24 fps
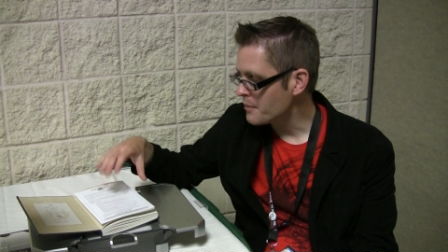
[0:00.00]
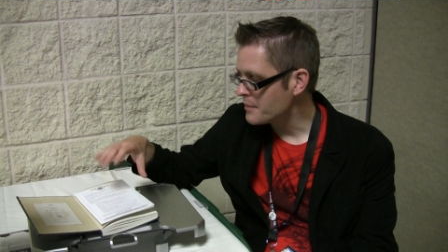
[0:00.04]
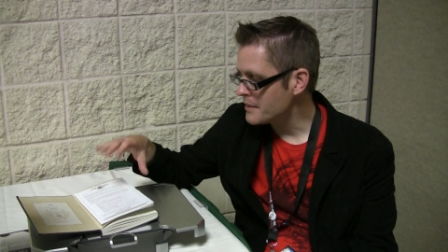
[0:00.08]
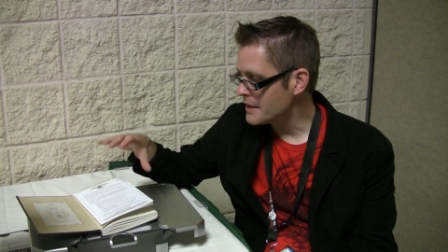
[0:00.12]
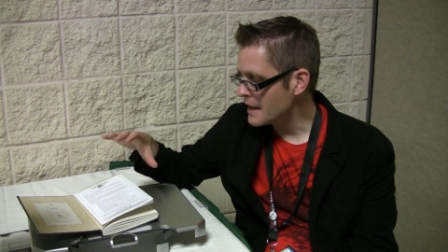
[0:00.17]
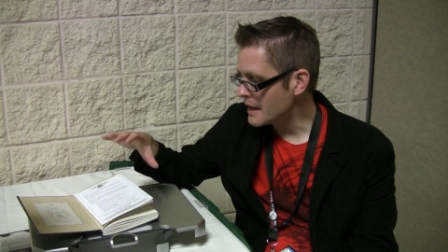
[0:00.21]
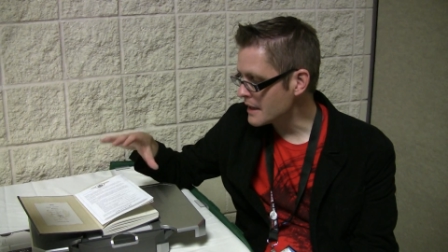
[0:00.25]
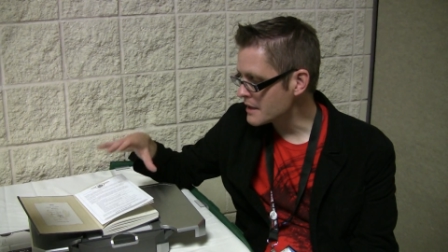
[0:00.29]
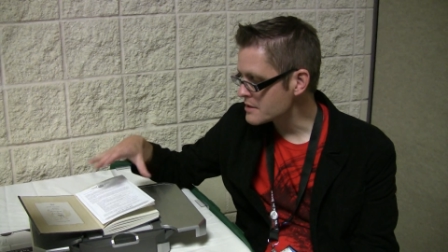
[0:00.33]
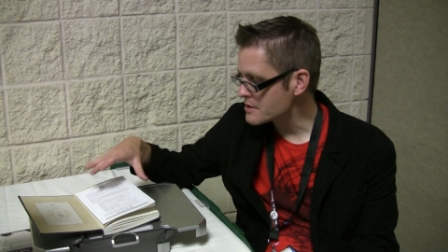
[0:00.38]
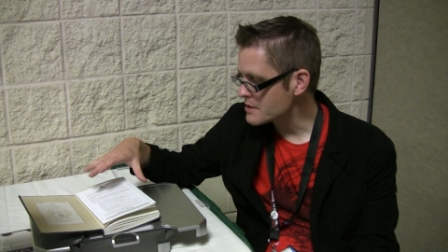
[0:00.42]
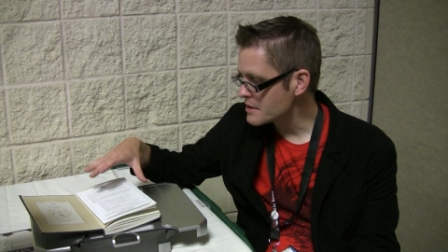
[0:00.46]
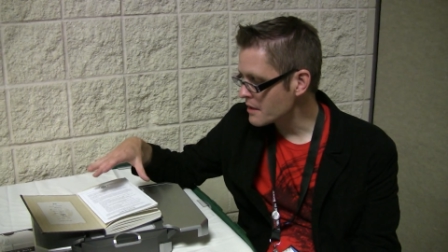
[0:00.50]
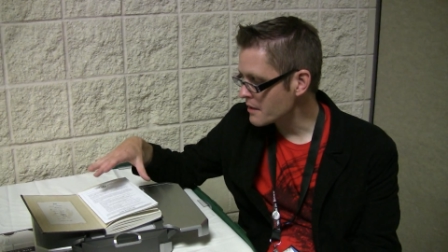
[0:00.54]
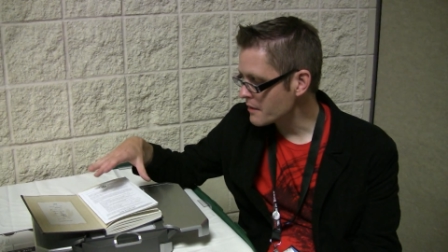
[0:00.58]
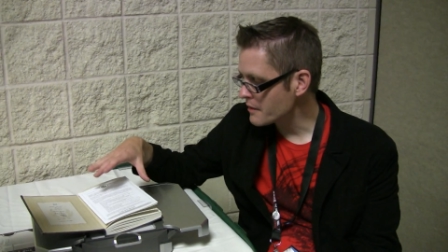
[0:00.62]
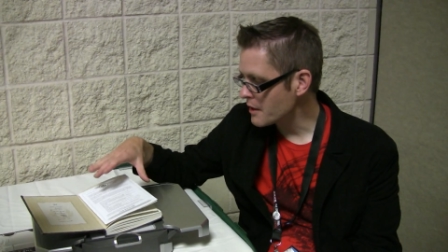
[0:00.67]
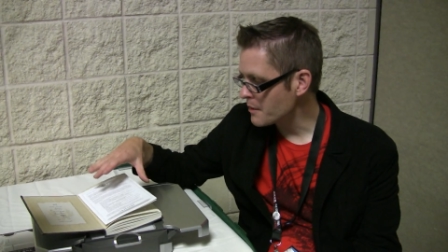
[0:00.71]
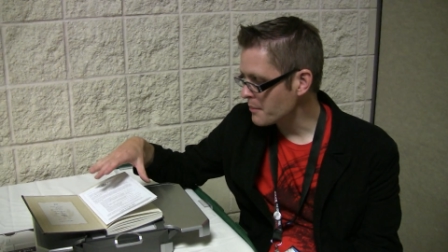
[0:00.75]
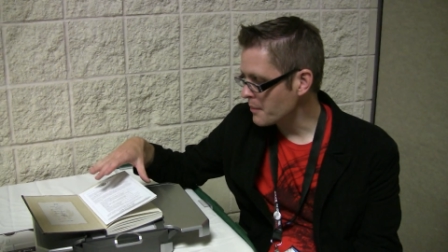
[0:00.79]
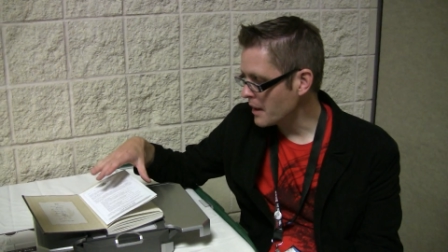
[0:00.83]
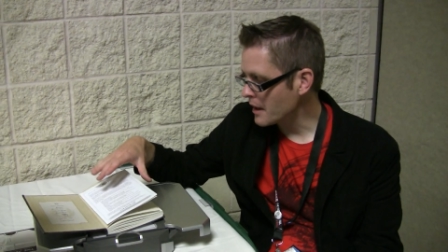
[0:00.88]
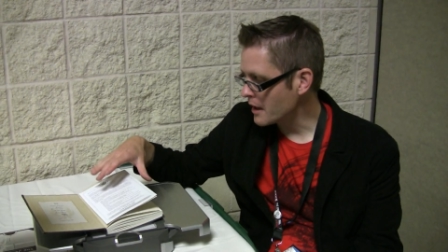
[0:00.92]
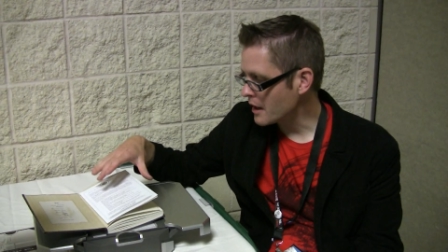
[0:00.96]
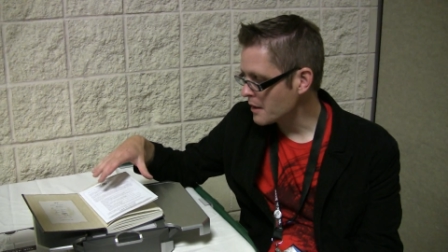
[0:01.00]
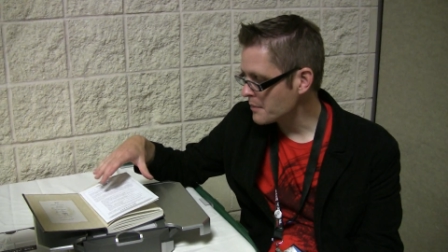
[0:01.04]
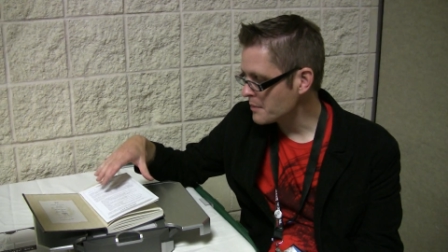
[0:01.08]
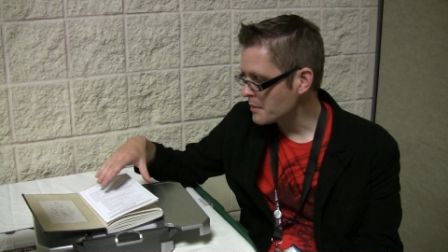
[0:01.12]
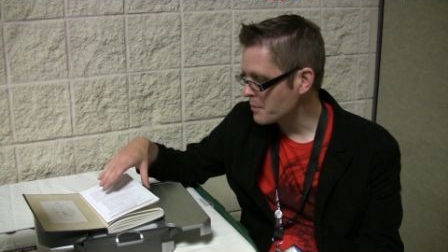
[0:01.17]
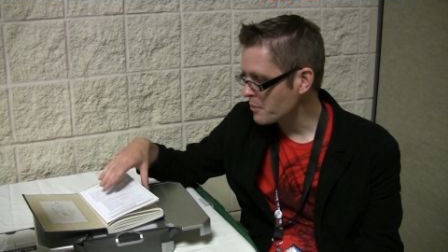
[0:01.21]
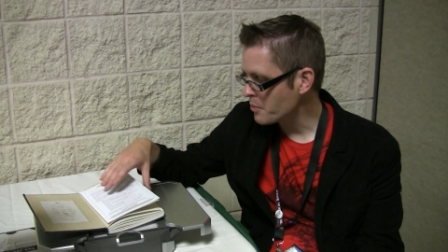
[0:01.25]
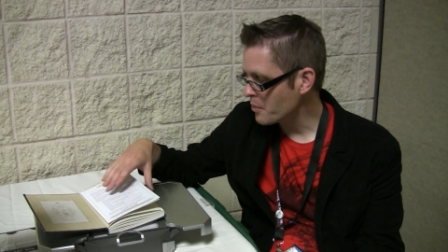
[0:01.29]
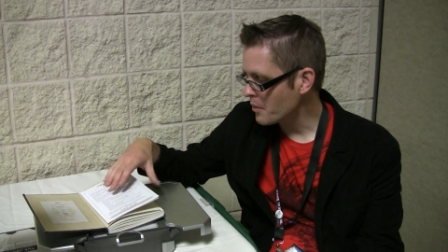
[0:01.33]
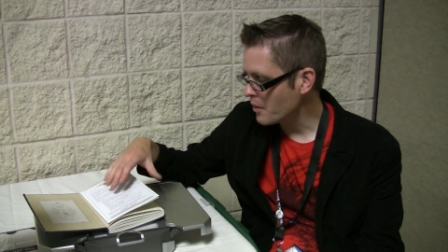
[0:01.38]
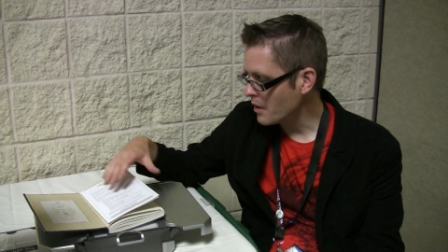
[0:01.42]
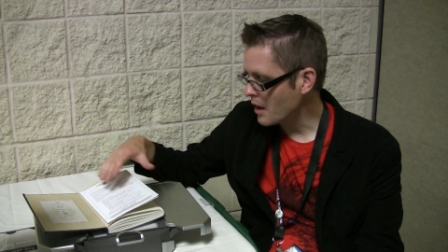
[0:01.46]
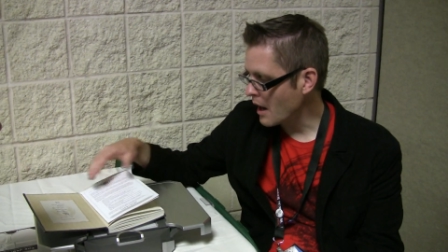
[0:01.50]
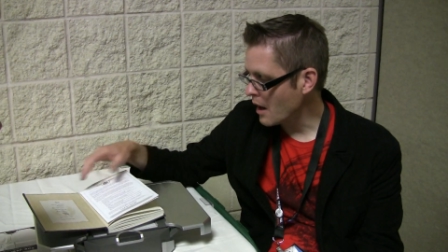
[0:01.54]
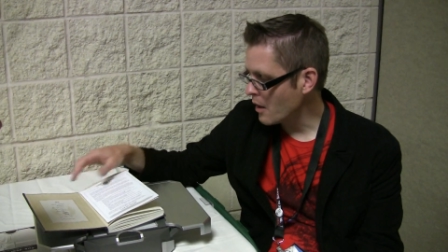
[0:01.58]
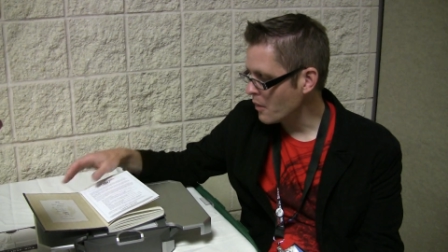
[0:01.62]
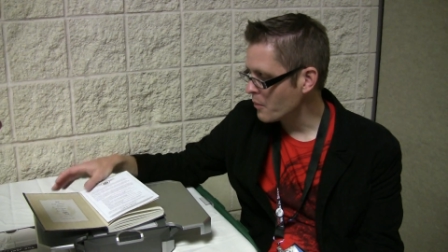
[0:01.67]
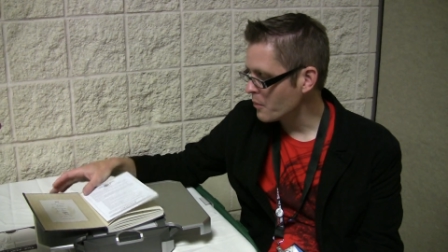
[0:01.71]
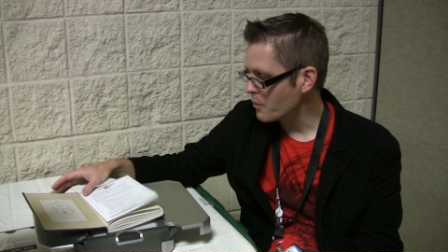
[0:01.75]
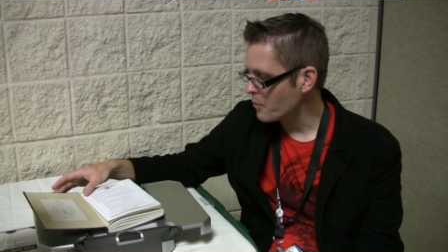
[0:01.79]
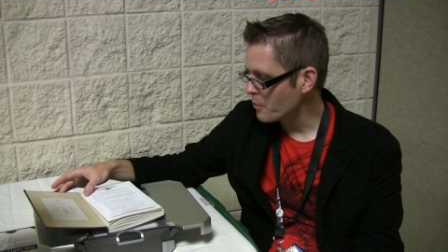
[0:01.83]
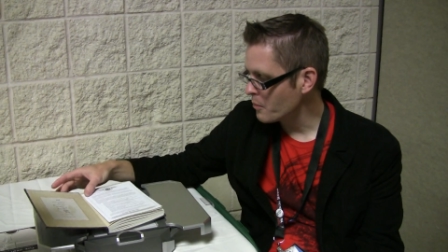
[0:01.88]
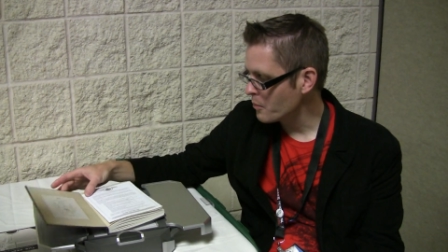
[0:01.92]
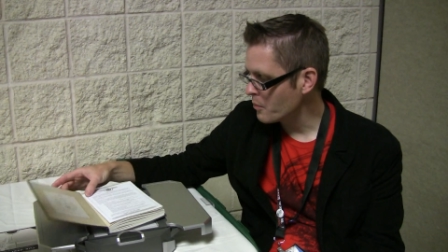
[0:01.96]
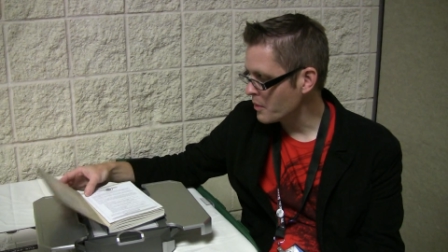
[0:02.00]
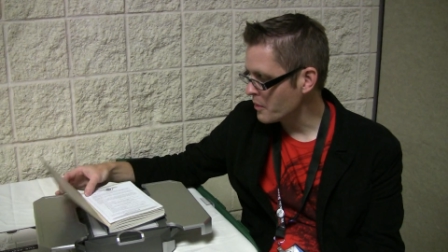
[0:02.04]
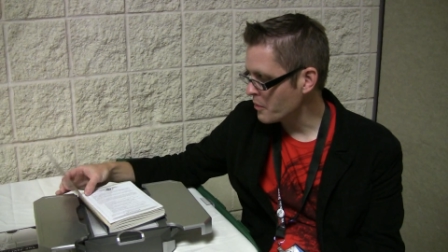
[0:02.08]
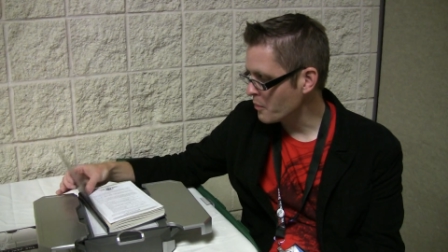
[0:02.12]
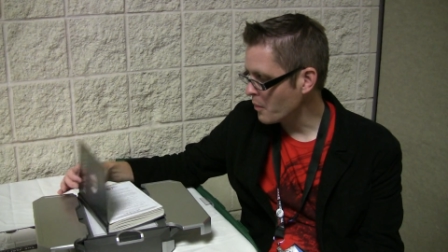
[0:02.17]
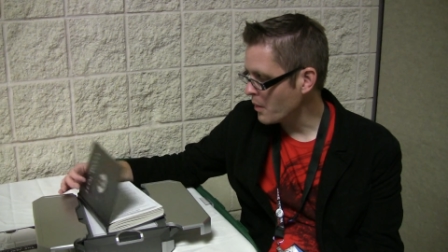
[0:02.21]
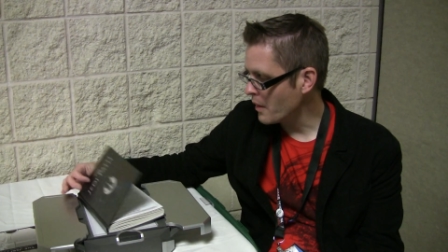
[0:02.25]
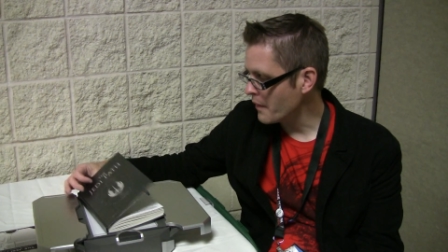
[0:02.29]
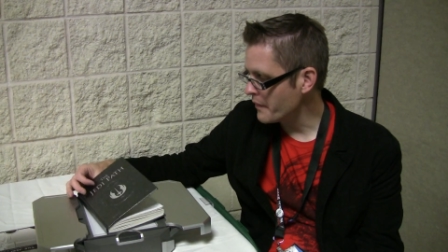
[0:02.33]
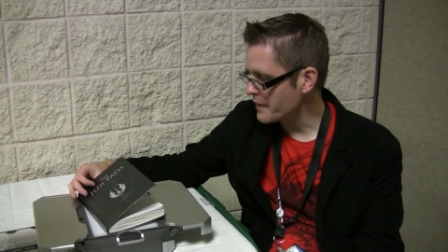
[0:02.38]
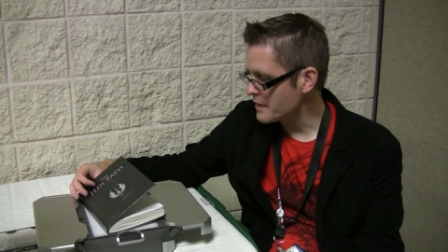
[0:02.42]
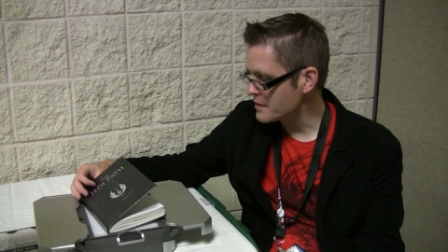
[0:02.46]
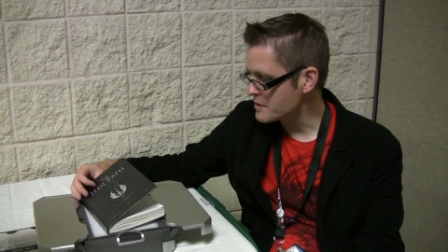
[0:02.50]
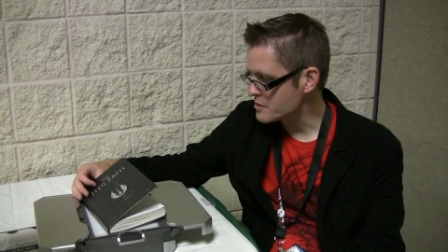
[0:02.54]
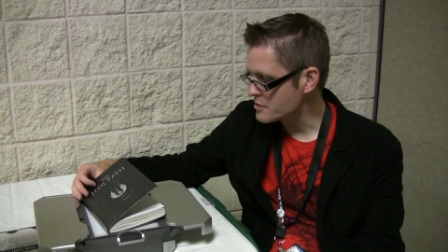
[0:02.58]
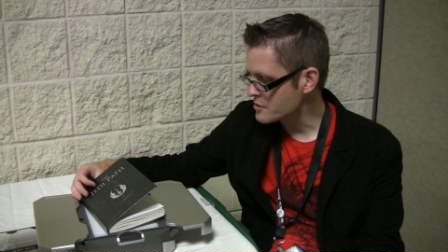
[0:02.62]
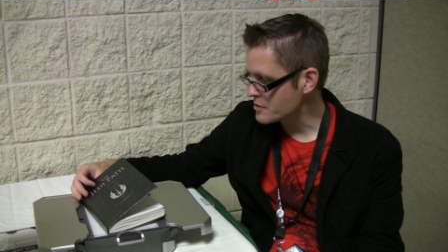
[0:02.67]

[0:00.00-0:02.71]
Next year they might come out with one that's